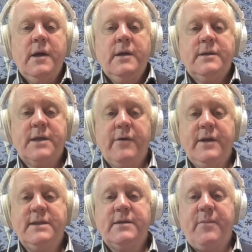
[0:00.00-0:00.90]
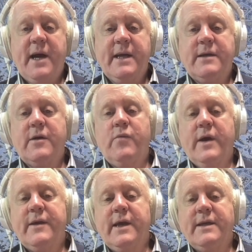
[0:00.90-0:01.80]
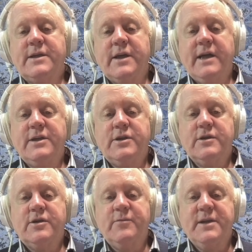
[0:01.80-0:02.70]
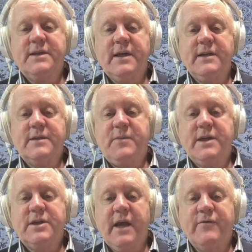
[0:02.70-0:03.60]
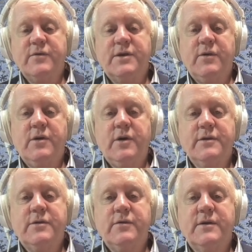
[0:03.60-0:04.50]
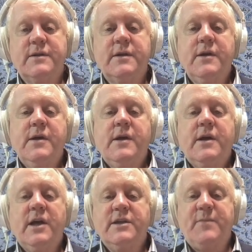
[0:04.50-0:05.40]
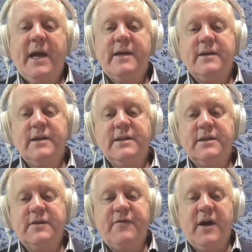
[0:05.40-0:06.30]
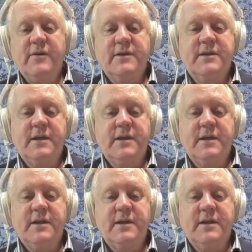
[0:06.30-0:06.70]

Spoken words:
So this debate, whether intonation should be seen as pitch levels or contours, goes back at least as far as the